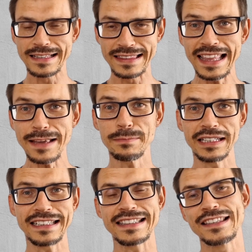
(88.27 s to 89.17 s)

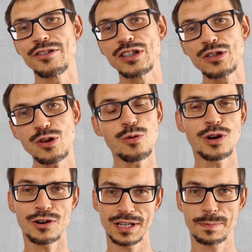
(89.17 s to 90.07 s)
Namely, there is no
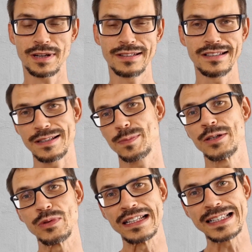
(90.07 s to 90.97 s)
correspondence
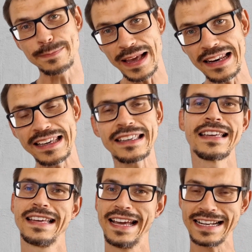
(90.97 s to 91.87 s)
between
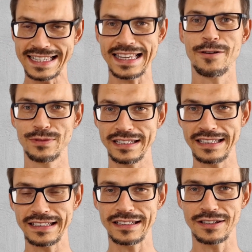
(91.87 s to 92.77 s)
spelling and sound in
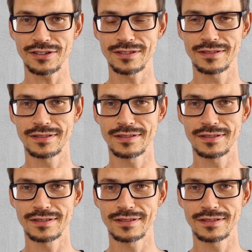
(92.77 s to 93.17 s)
English.